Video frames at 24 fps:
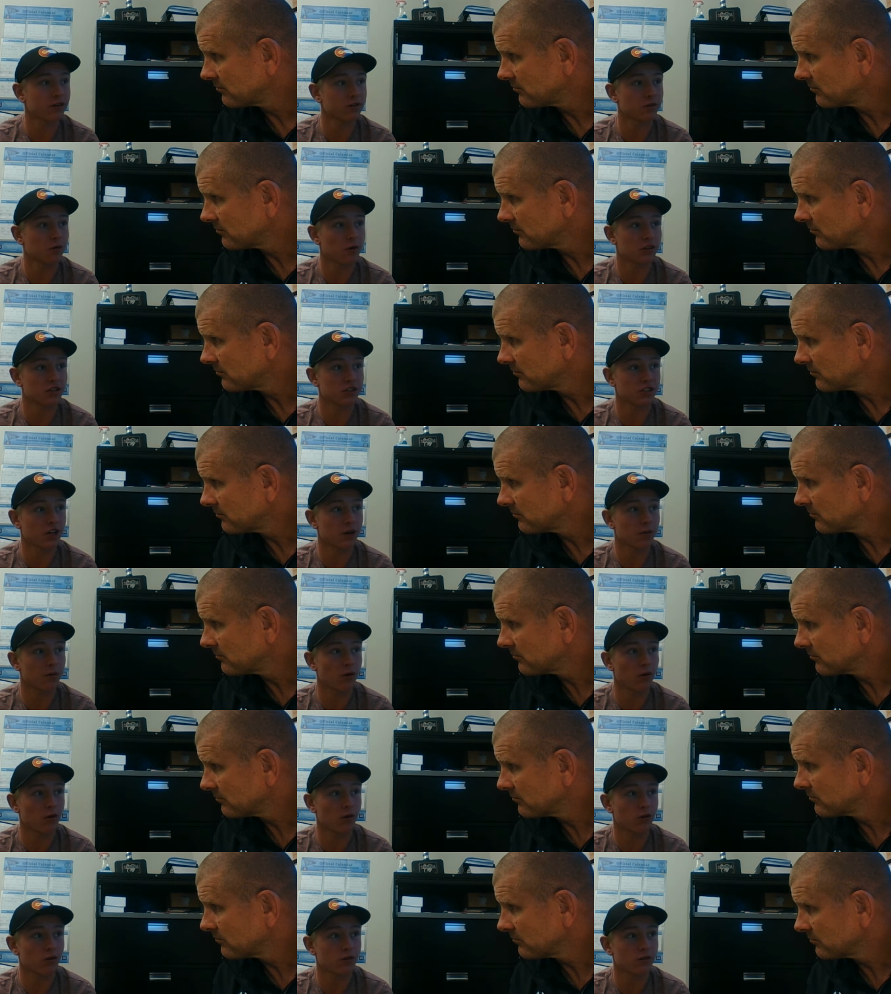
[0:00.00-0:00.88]
Speaker 1: to watch a couple
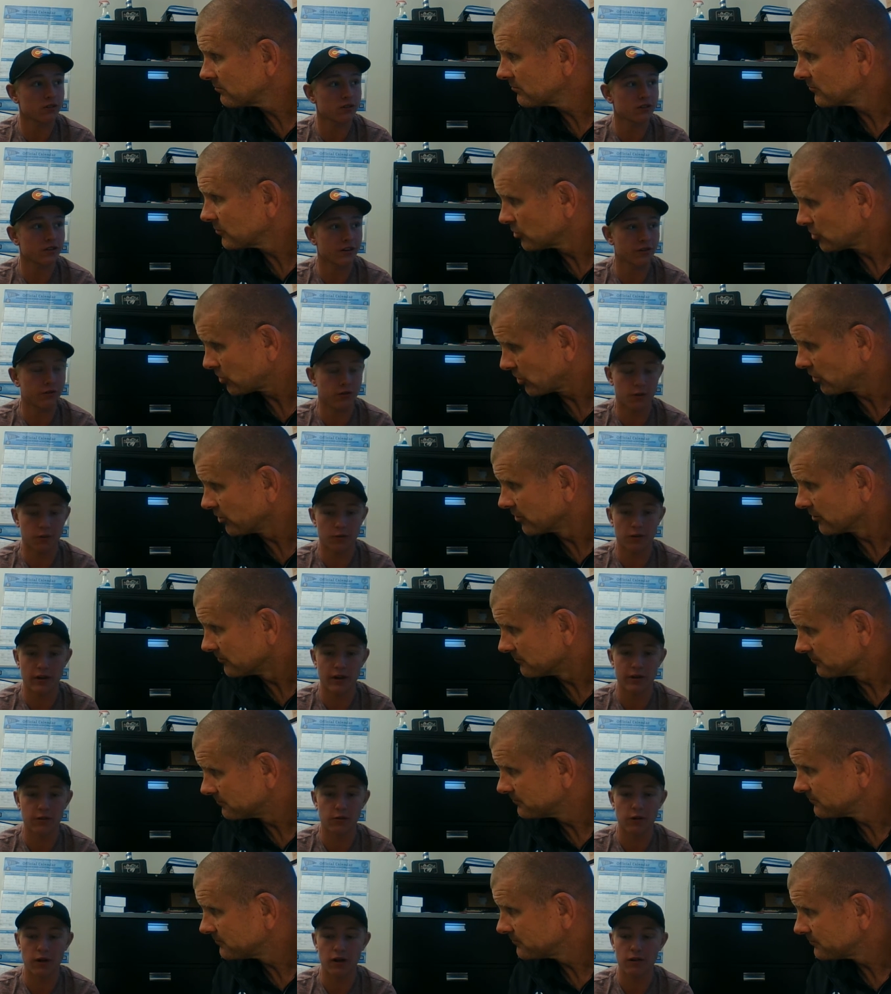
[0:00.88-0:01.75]
holes if sure. they're
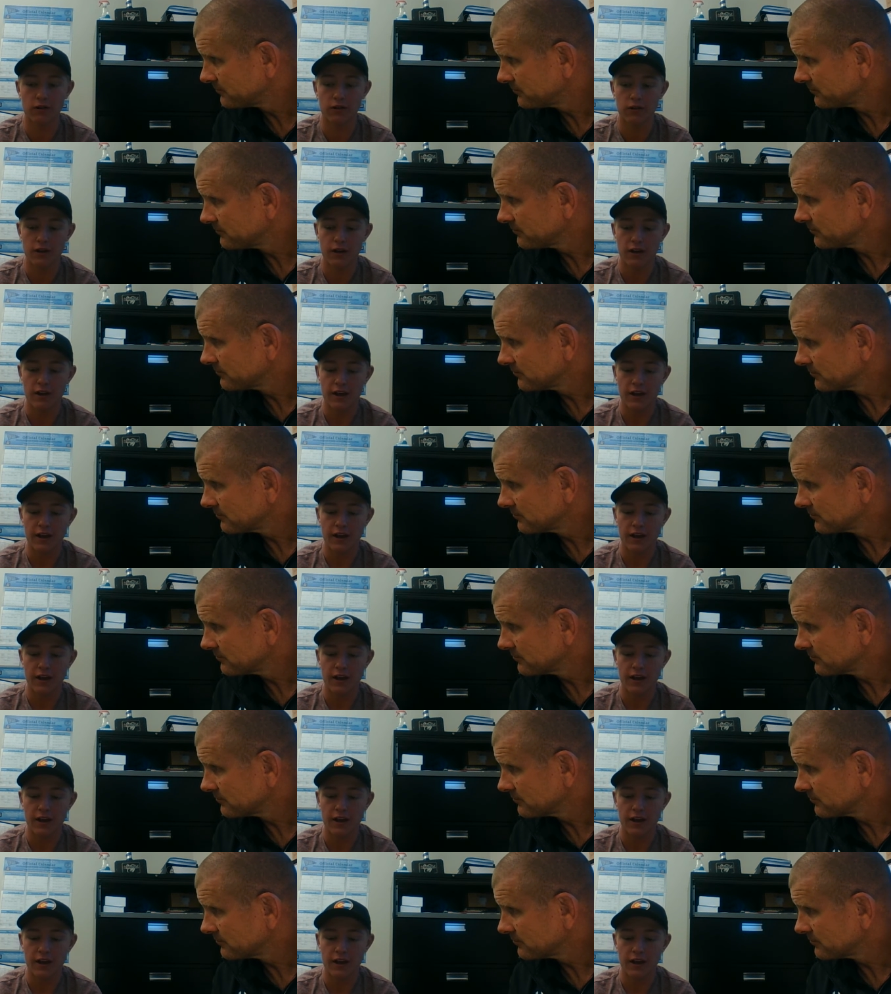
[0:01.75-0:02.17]
playing well.